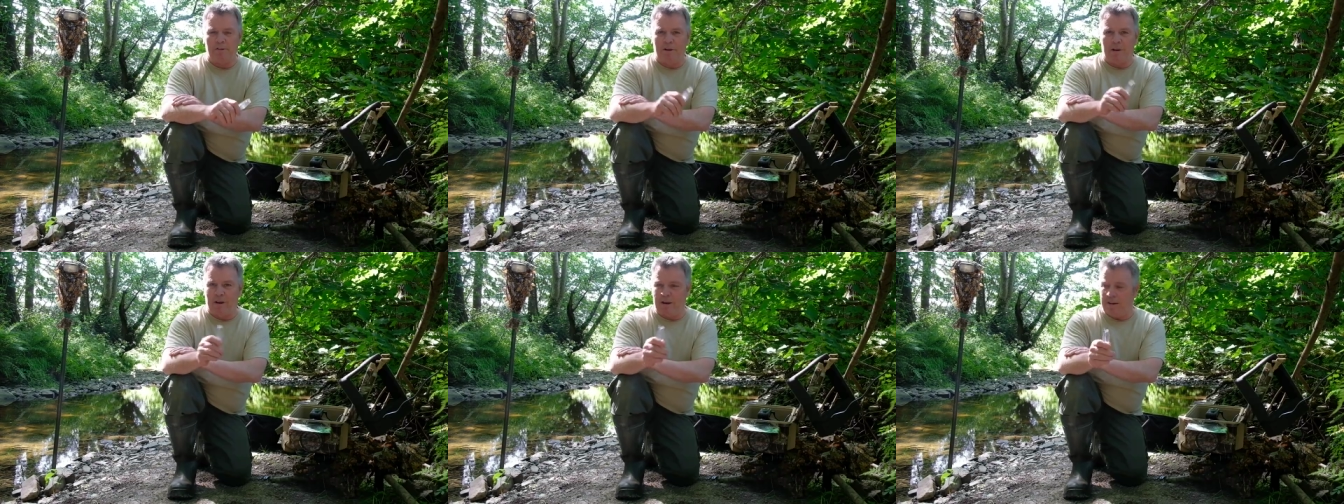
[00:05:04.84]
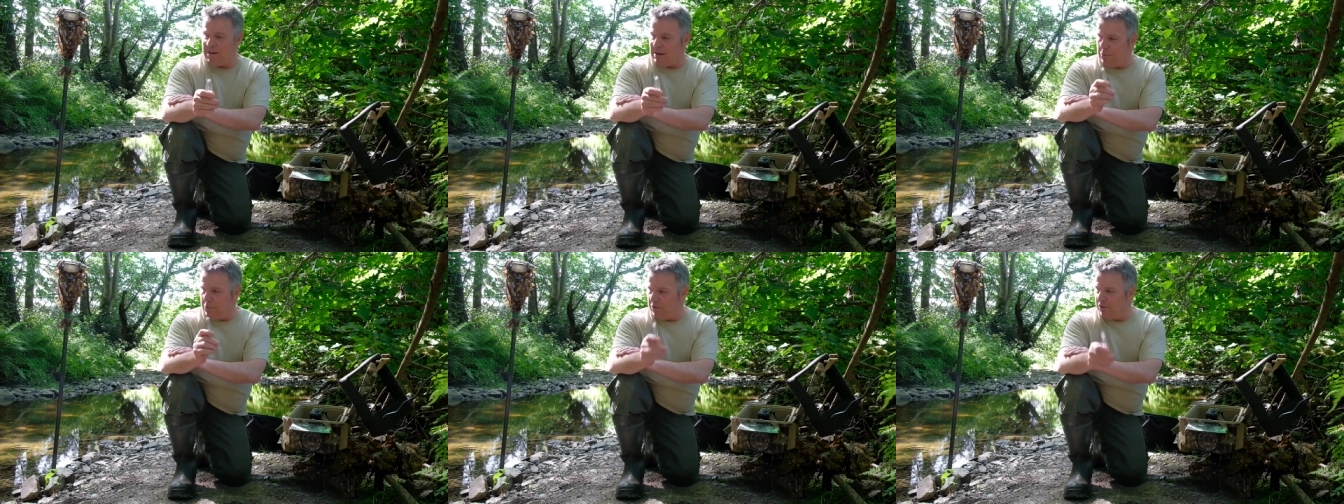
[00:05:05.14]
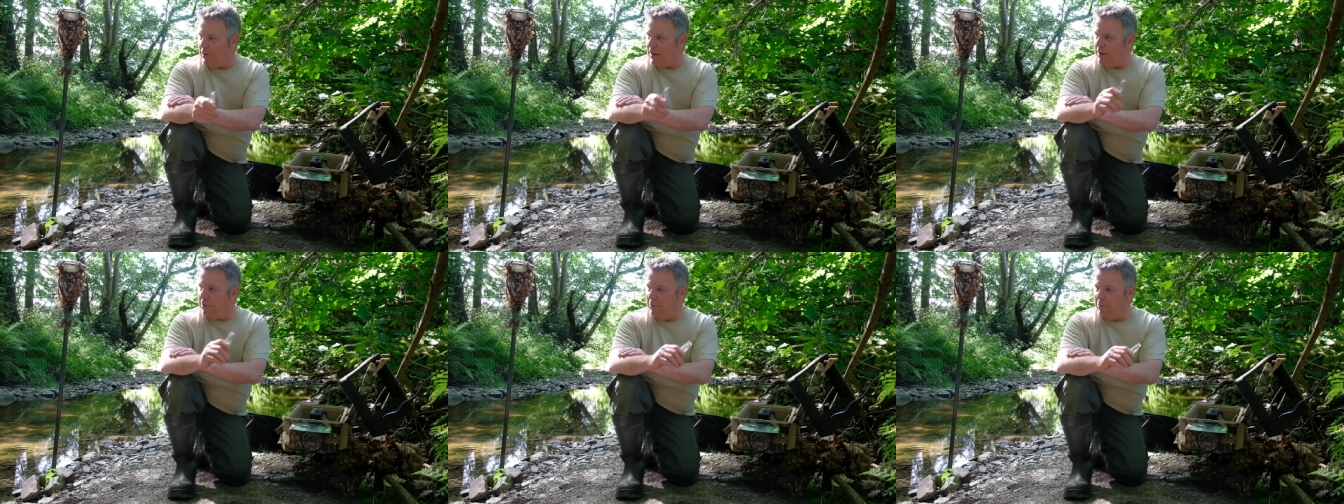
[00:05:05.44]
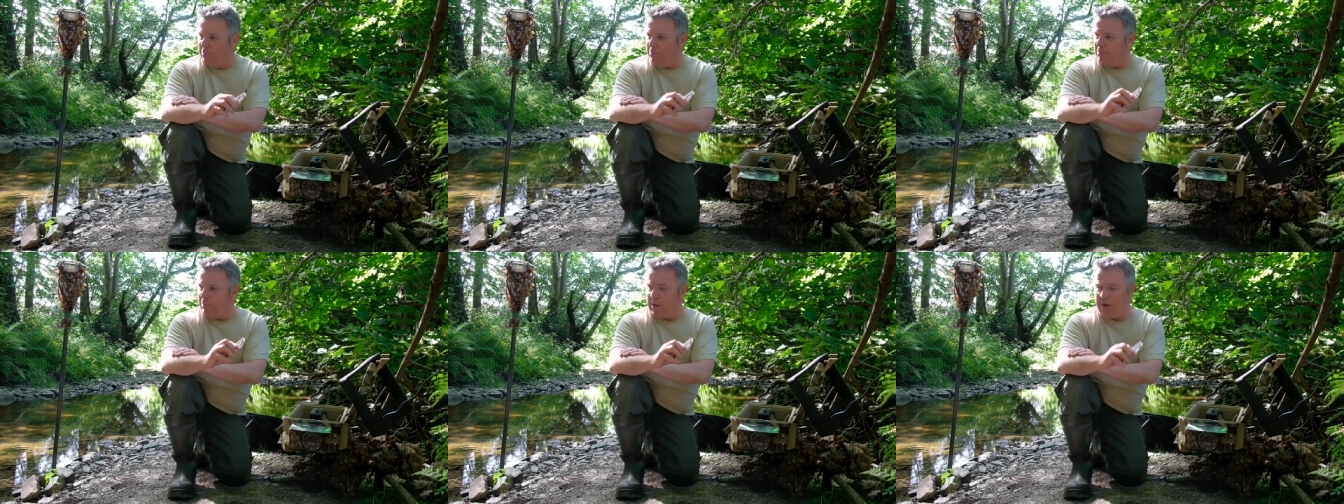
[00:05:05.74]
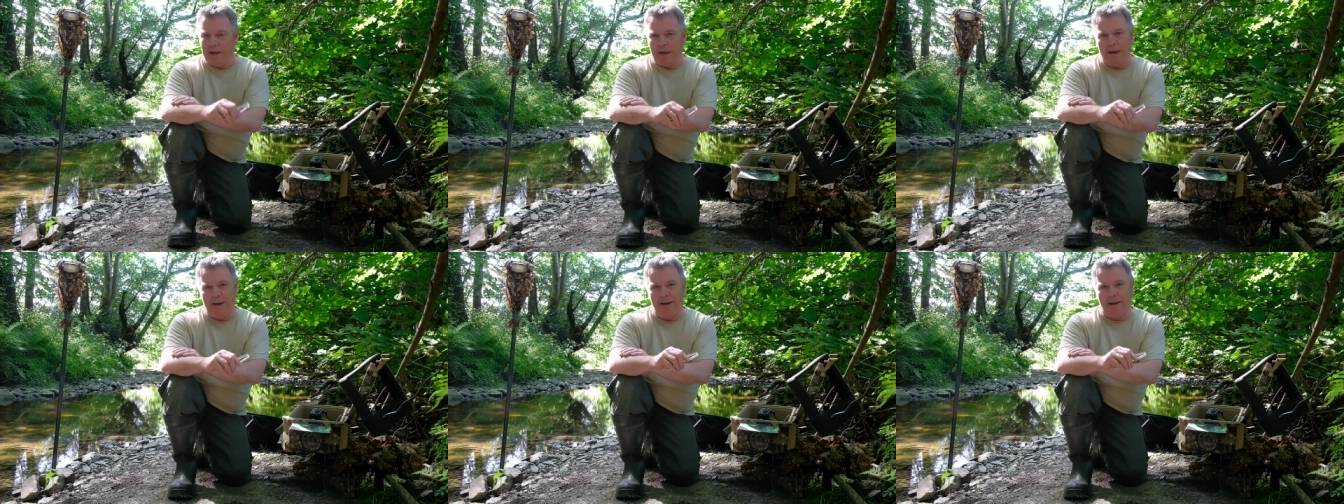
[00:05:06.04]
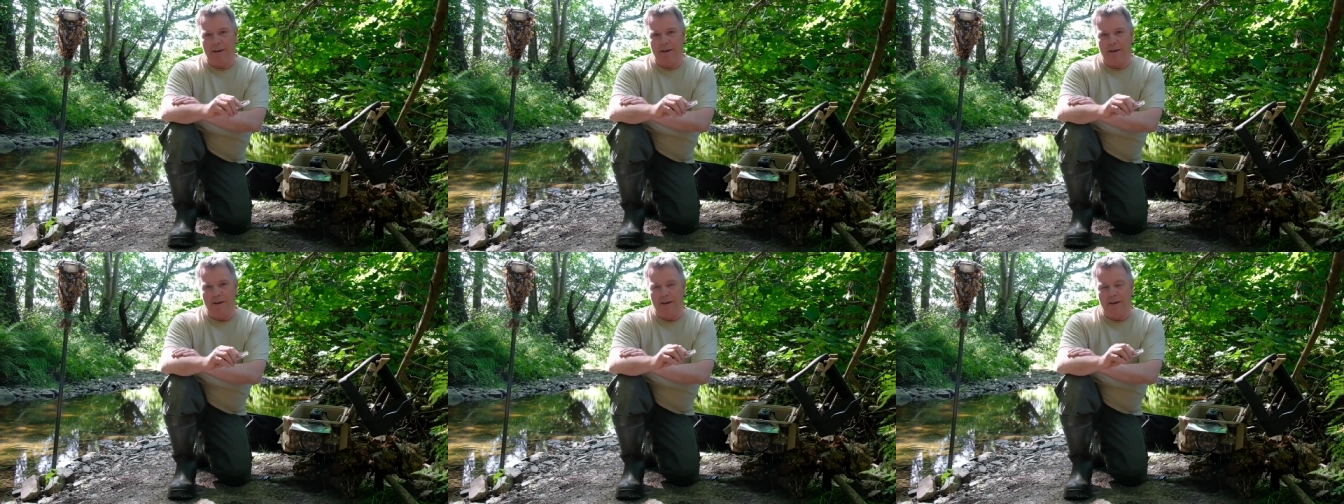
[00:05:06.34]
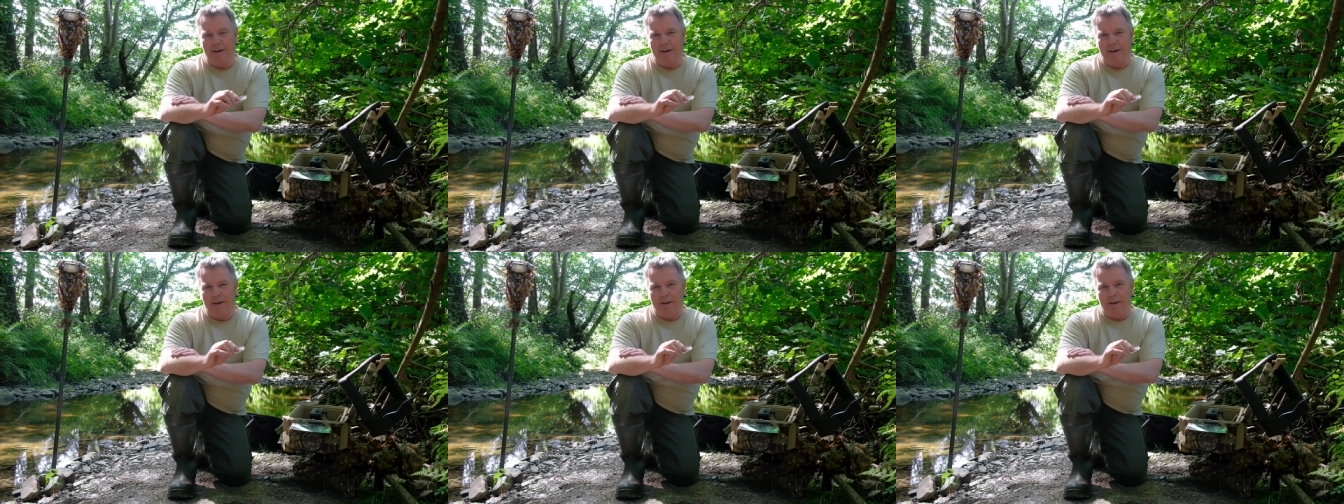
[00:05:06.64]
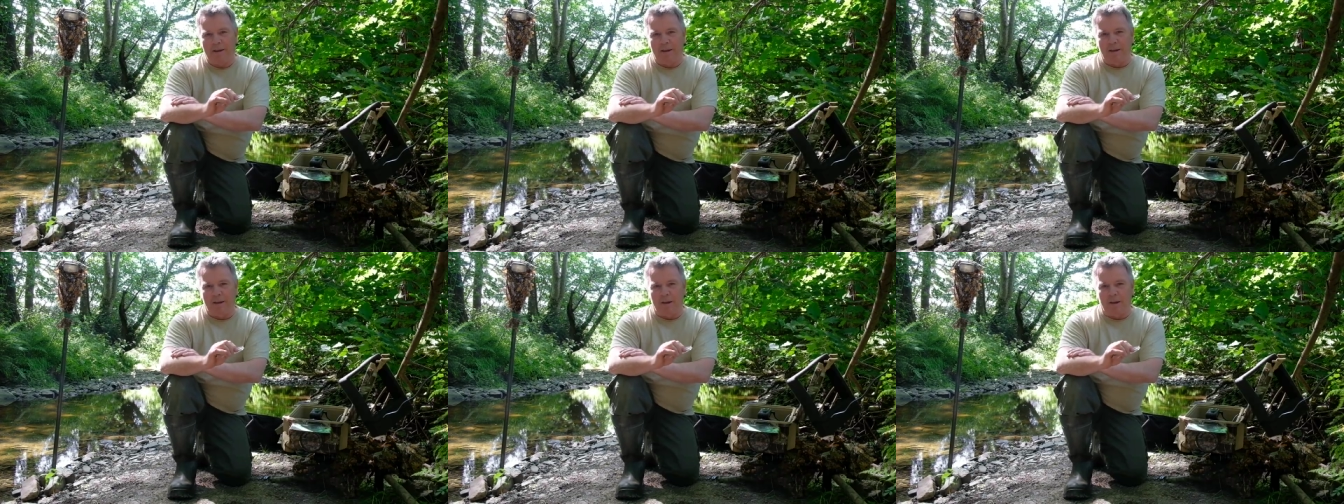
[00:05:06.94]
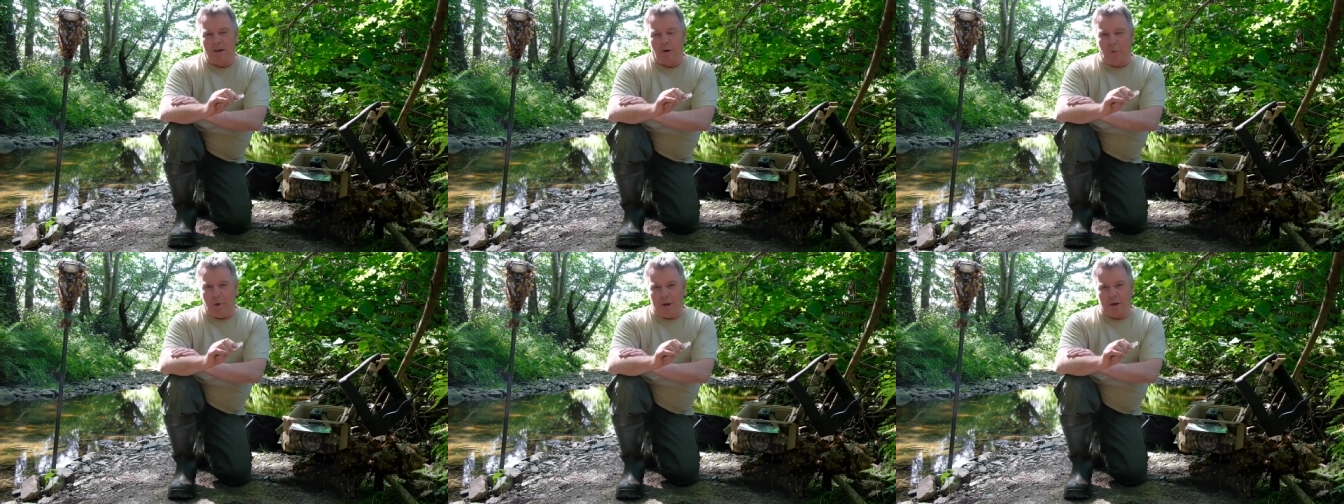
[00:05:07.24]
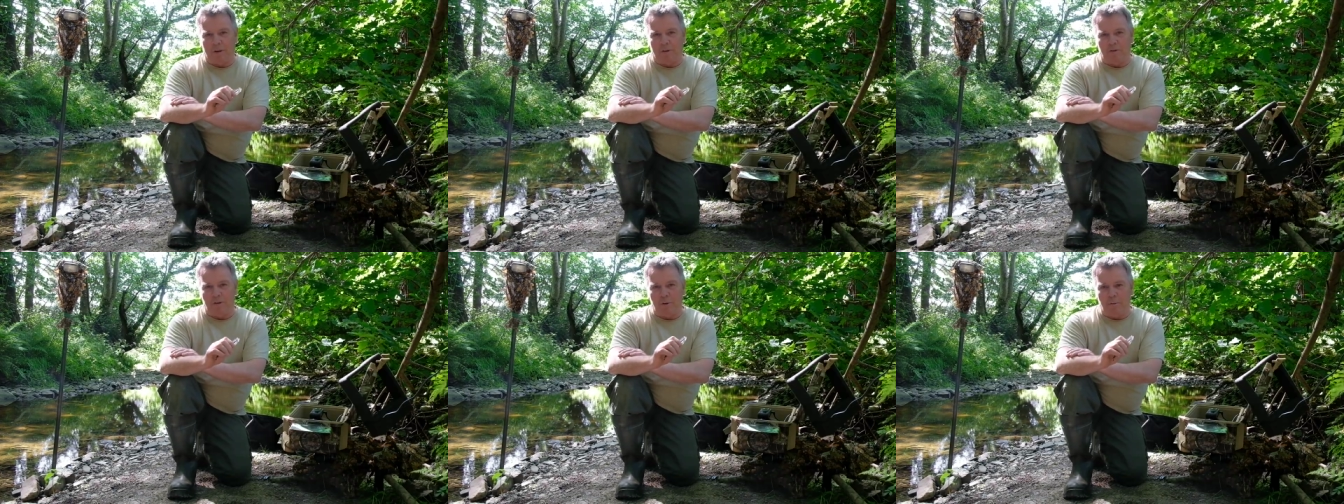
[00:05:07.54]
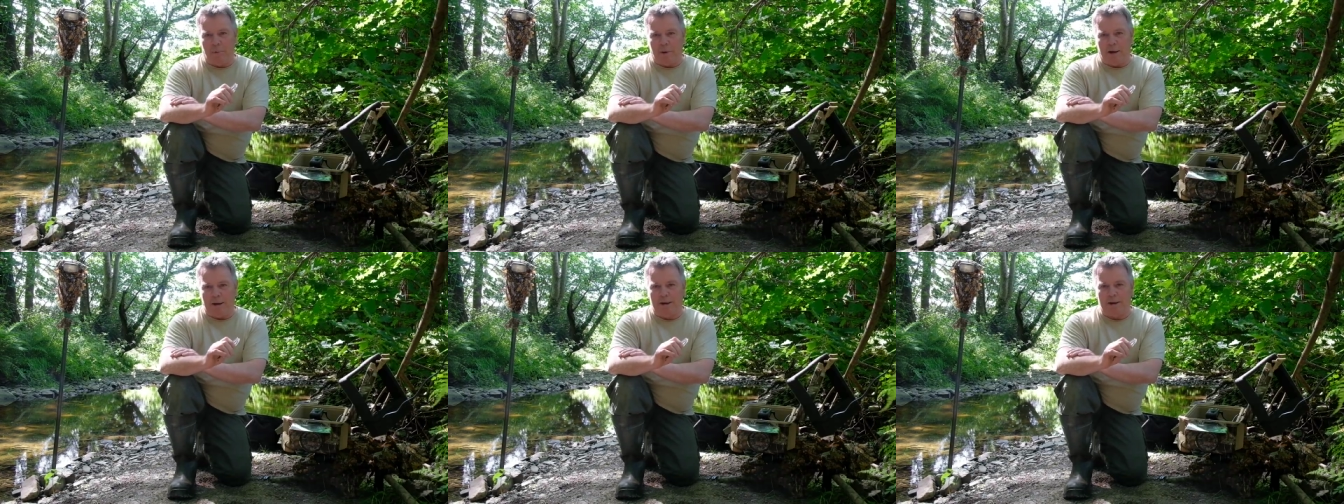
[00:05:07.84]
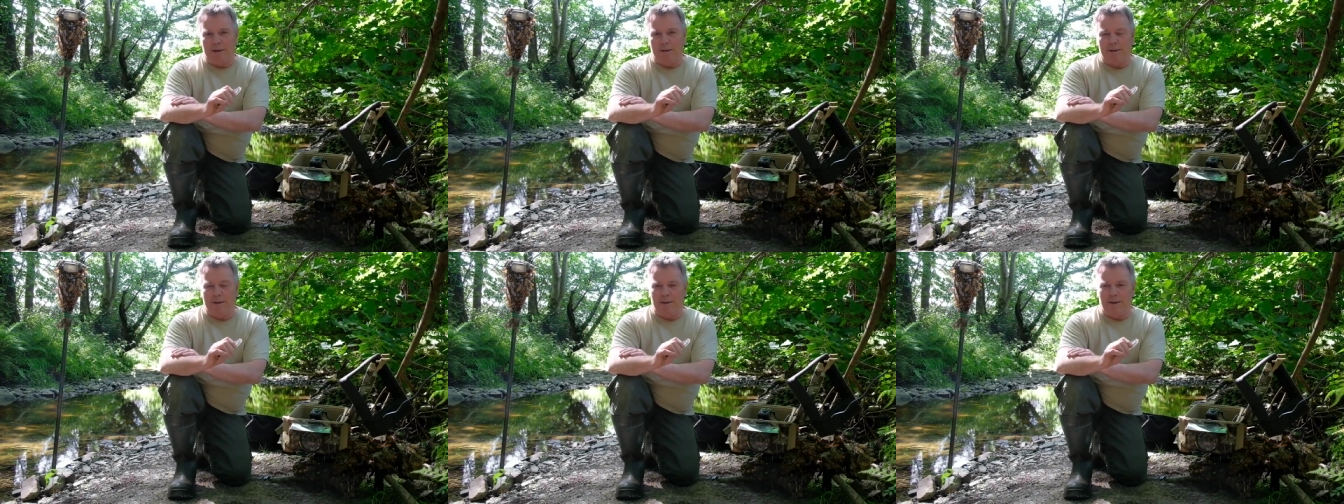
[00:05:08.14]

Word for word: and I, I was down by here a week or two back,